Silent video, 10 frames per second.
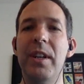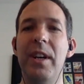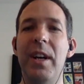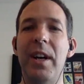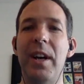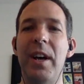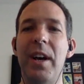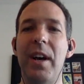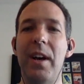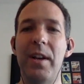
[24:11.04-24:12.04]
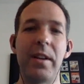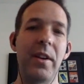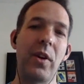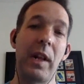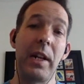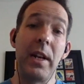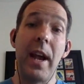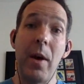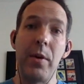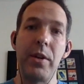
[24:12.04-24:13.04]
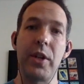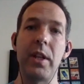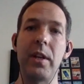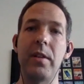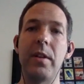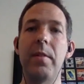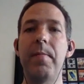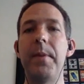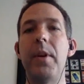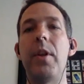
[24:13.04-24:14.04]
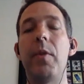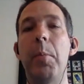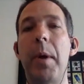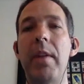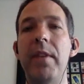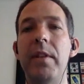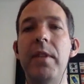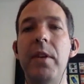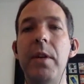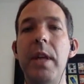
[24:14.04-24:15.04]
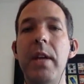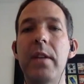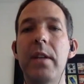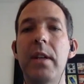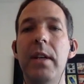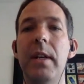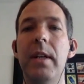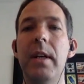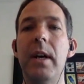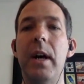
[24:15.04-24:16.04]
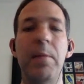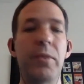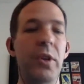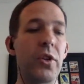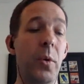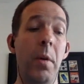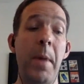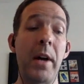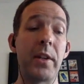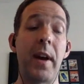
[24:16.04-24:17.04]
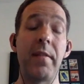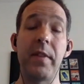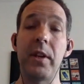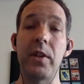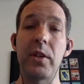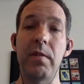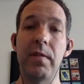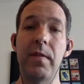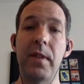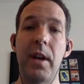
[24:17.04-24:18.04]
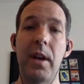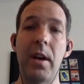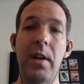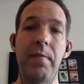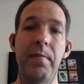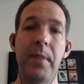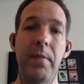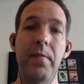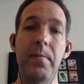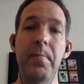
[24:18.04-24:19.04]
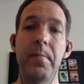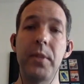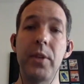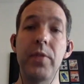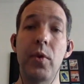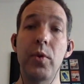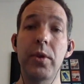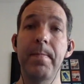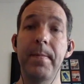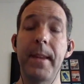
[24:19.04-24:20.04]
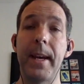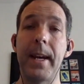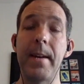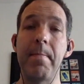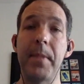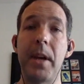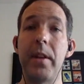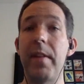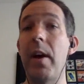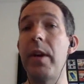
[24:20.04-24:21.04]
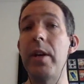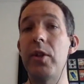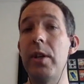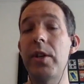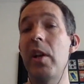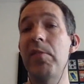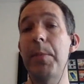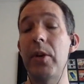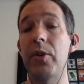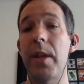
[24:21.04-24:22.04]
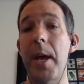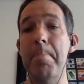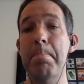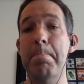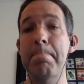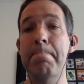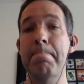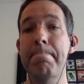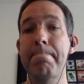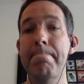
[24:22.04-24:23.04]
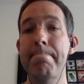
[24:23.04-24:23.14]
And clearly now you see the real benefit of doing that. Yeah. So we're massive advocates of Salesforce. Yeah. And the foundation itself because of that. Okay.